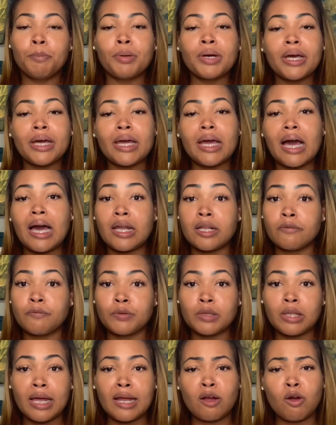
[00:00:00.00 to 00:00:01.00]
but I didn't
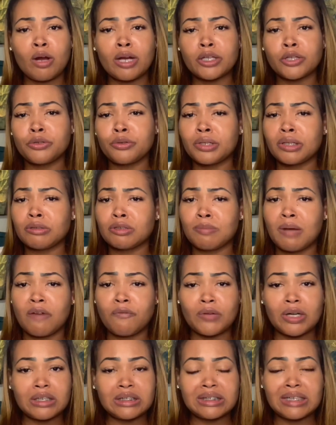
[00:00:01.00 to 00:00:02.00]
feel like arguing. It was my
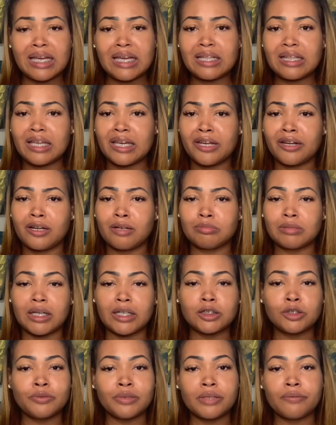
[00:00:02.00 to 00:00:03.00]
first day there. I'm
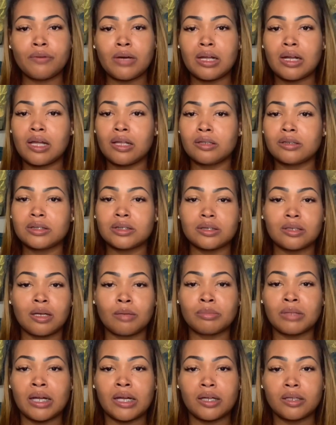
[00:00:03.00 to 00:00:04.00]
like, $25.
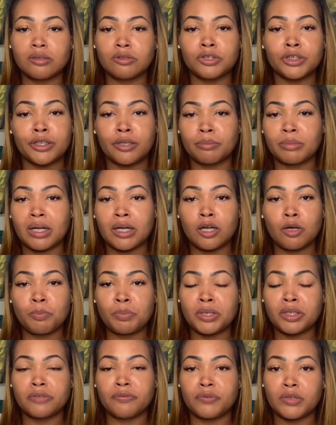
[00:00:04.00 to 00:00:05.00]
I'm not going to
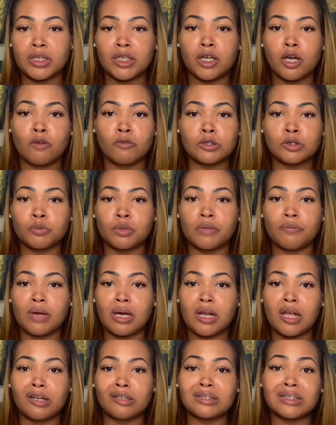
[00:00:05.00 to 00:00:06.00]
pick a fit over
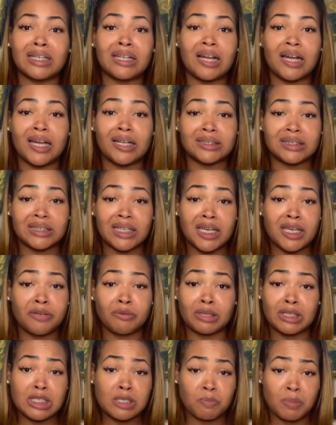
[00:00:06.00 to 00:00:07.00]
$25. And I got to stay
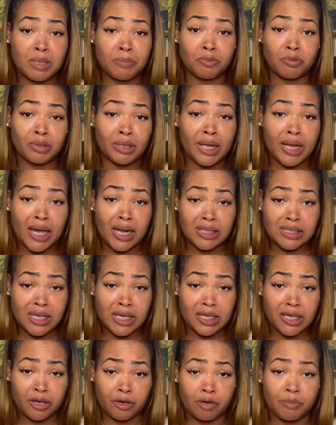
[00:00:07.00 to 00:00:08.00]
with these people and they got to
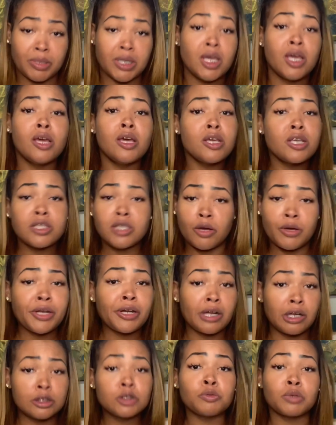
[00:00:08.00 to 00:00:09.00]
take care of me. So
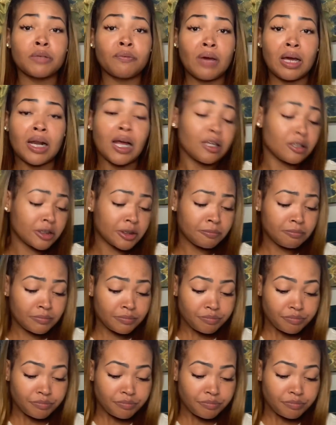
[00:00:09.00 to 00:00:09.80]
here go to $25.